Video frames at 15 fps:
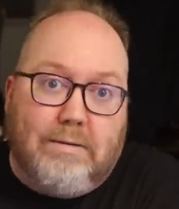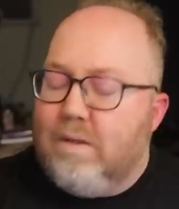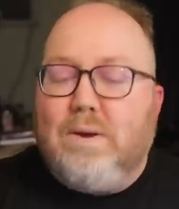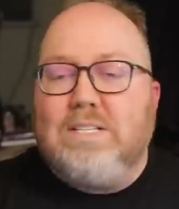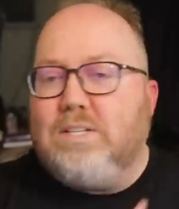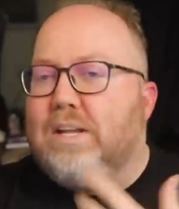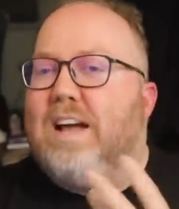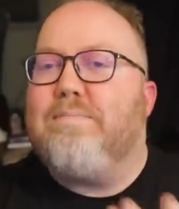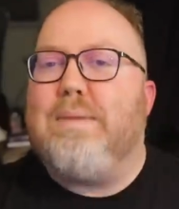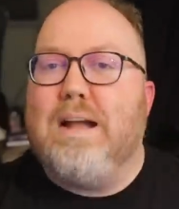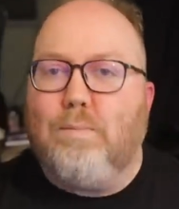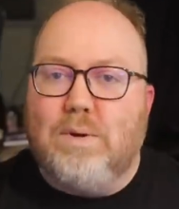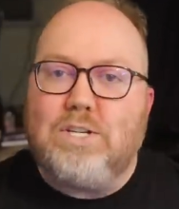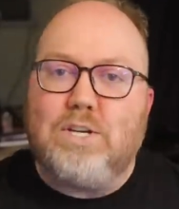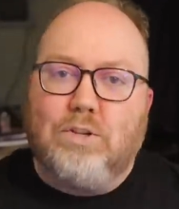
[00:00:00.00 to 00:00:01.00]
Now, I still have my
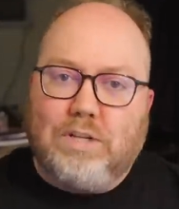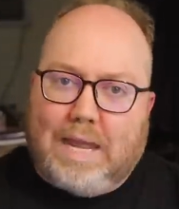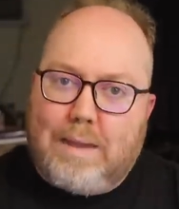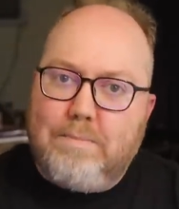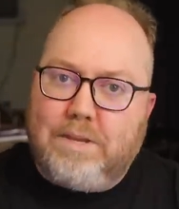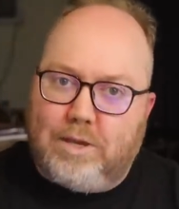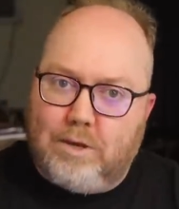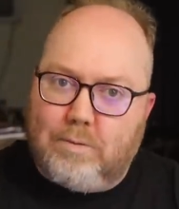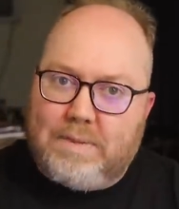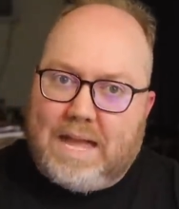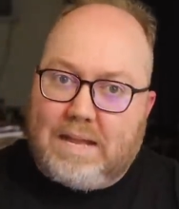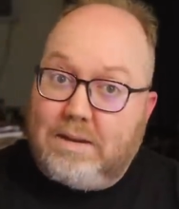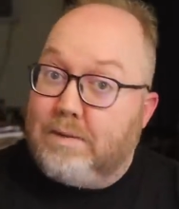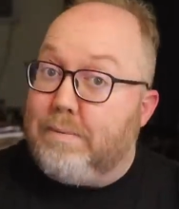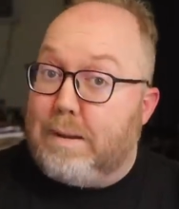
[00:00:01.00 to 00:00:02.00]
original GameCube
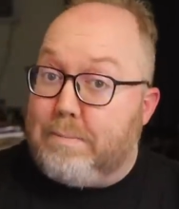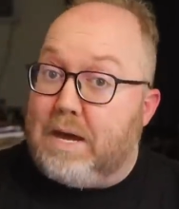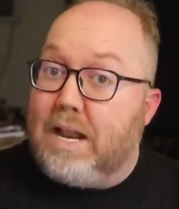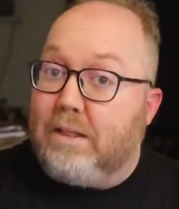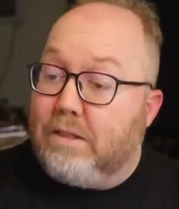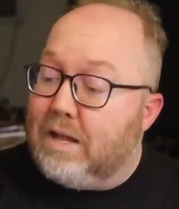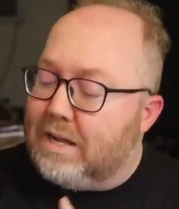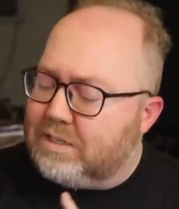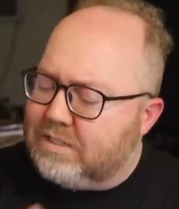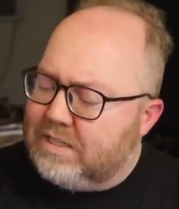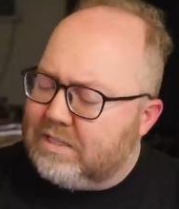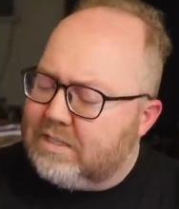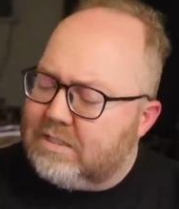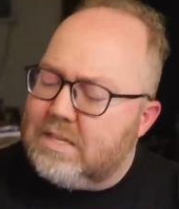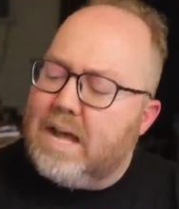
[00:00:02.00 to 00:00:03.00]
that I bought at launch.
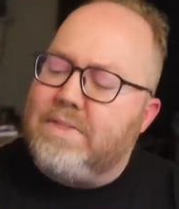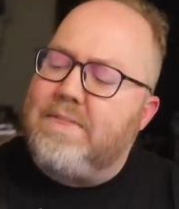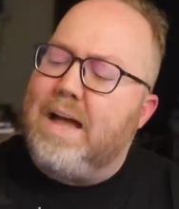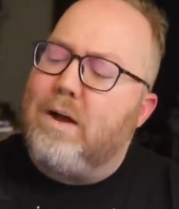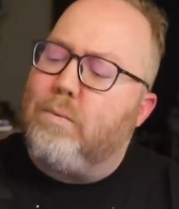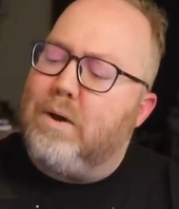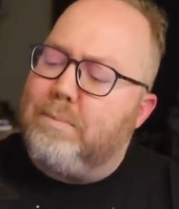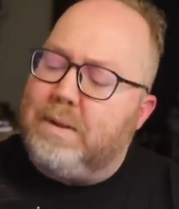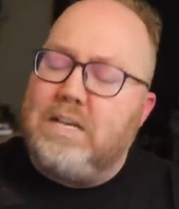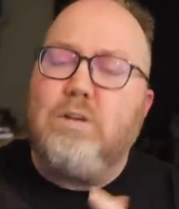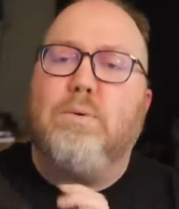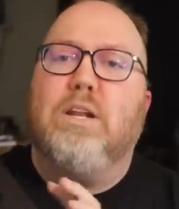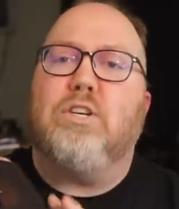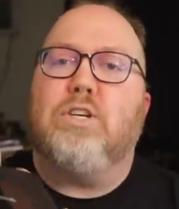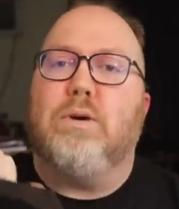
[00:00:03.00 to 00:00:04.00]
This is not that one, but I do
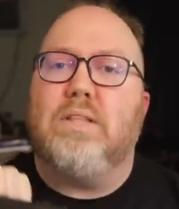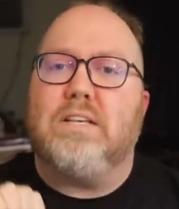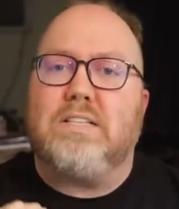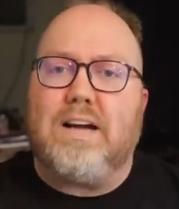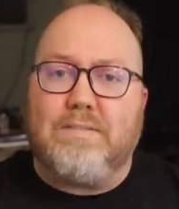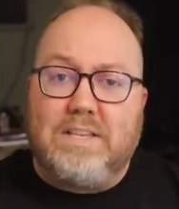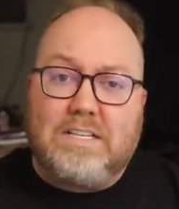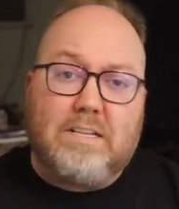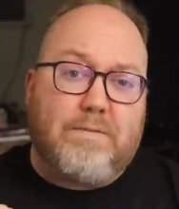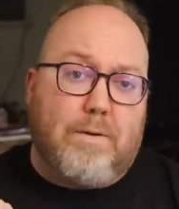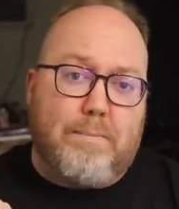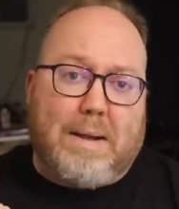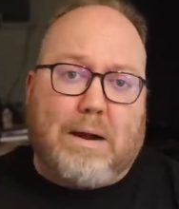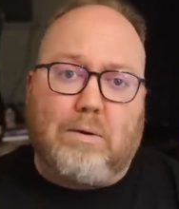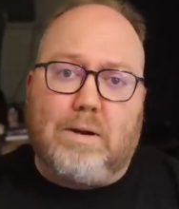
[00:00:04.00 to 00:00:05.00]
want to show this off. This is
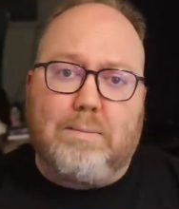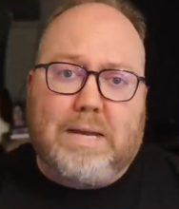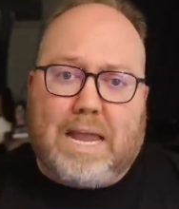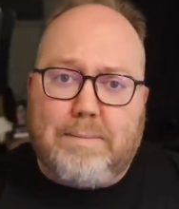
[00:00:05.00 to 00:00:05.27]
from Power Up